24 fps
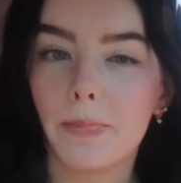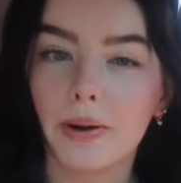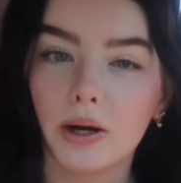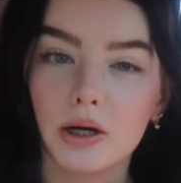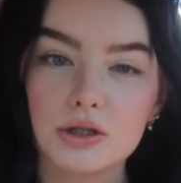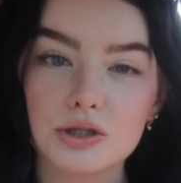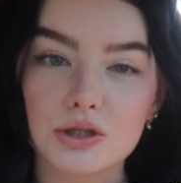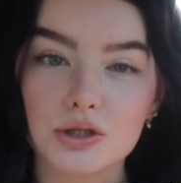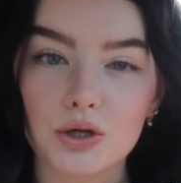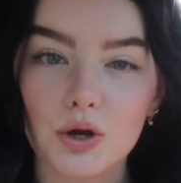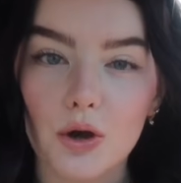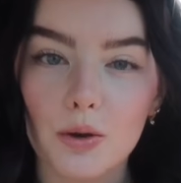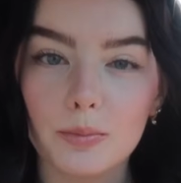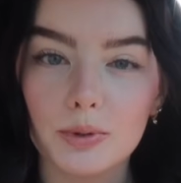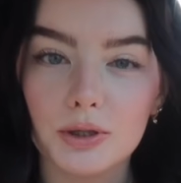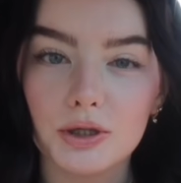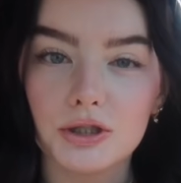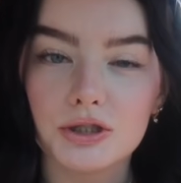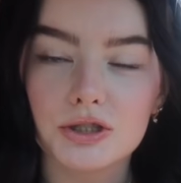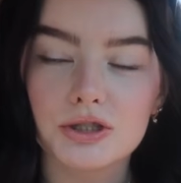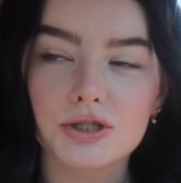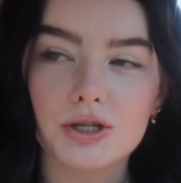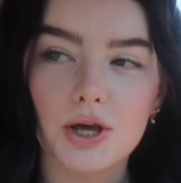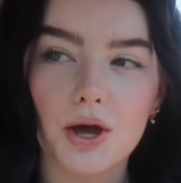Barnes &
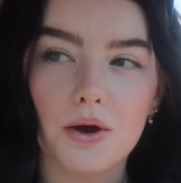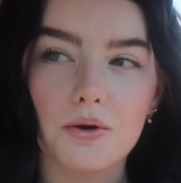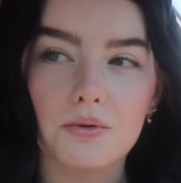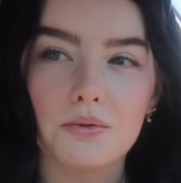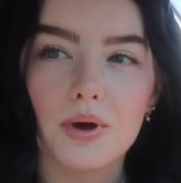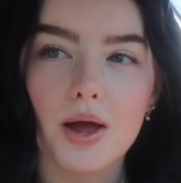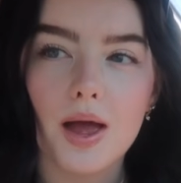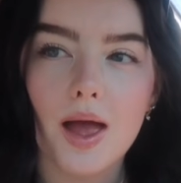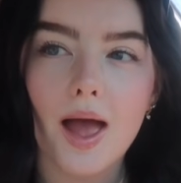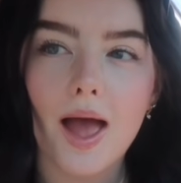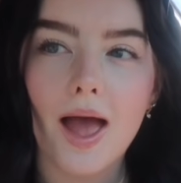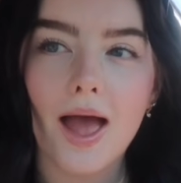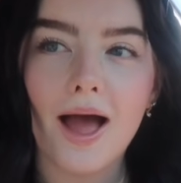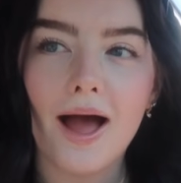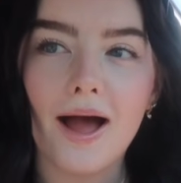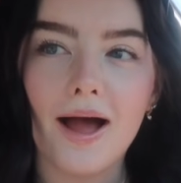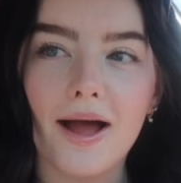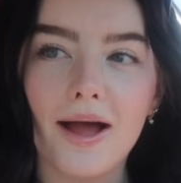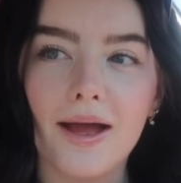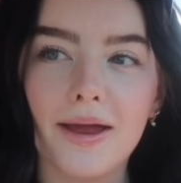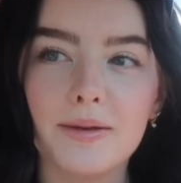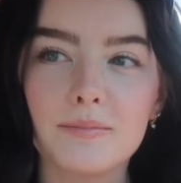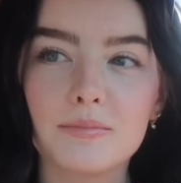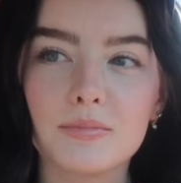Noble, so
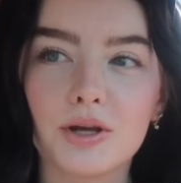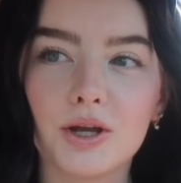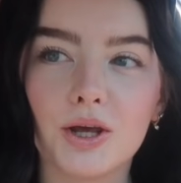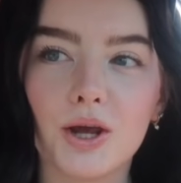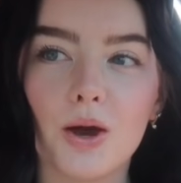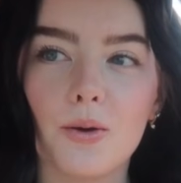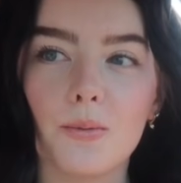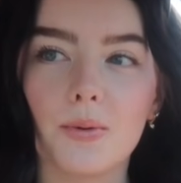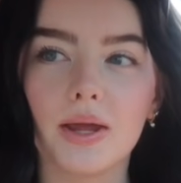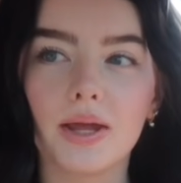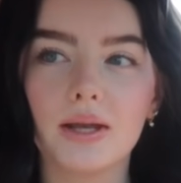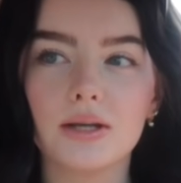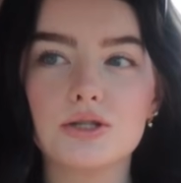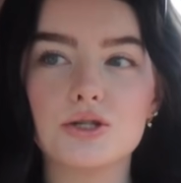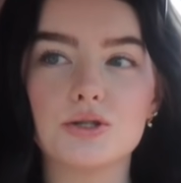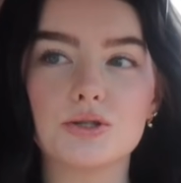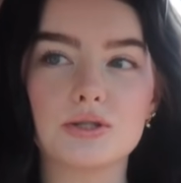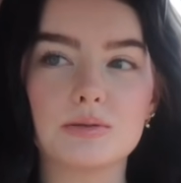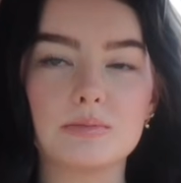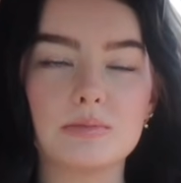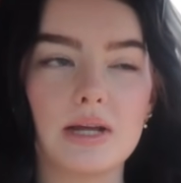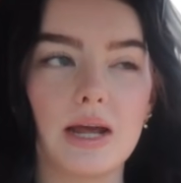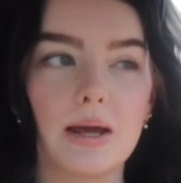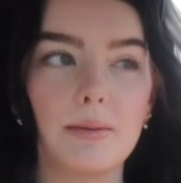I am gonna go in, do
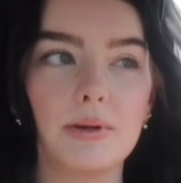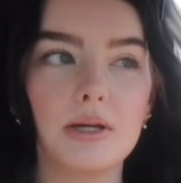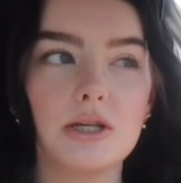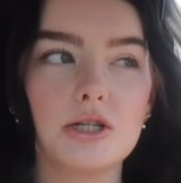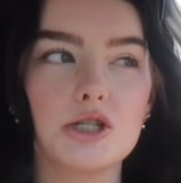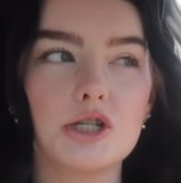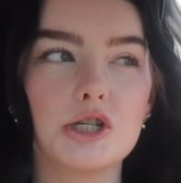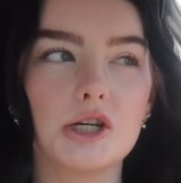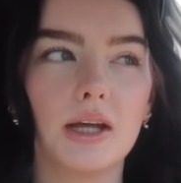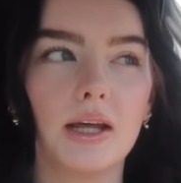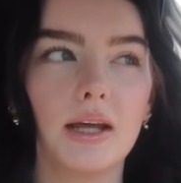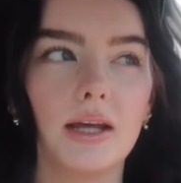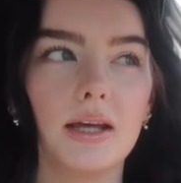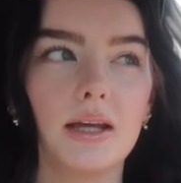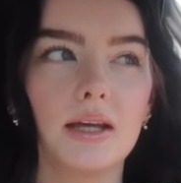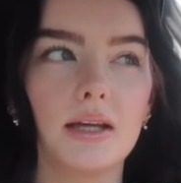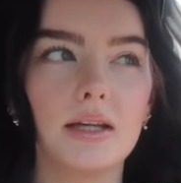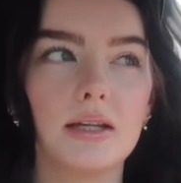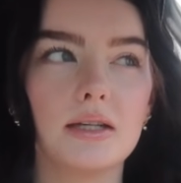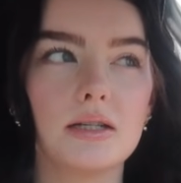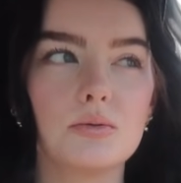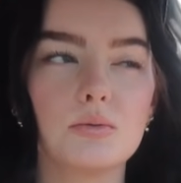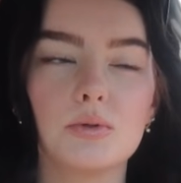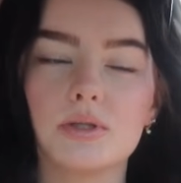some damage,
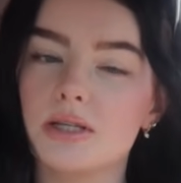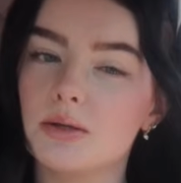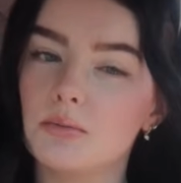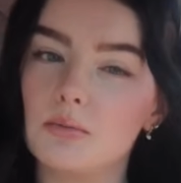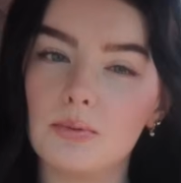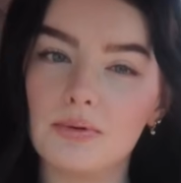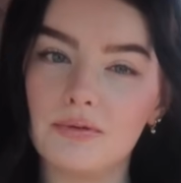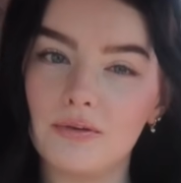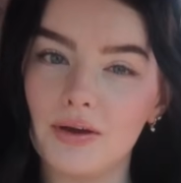and we'll see what we